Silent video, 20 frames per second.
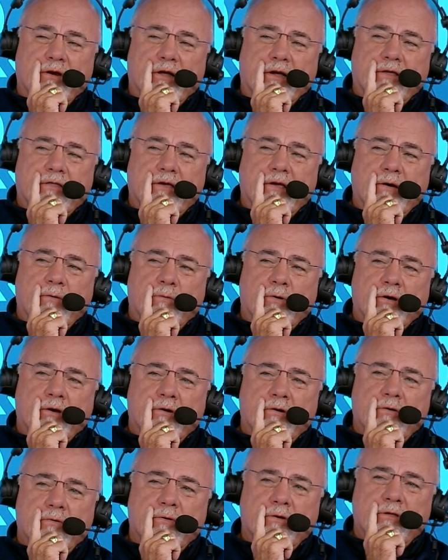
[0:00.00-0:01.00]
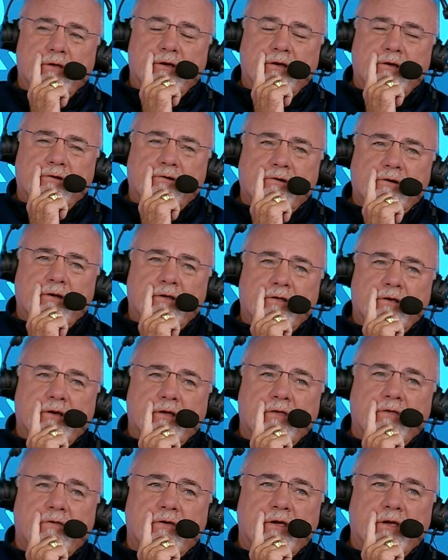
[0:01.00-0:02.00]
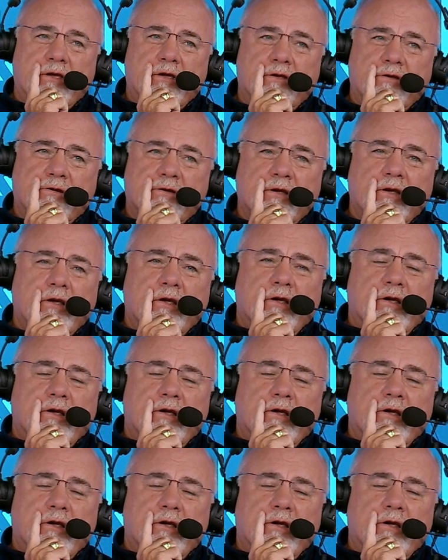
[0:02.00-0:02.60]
like that while you're doing this. And the other thing is,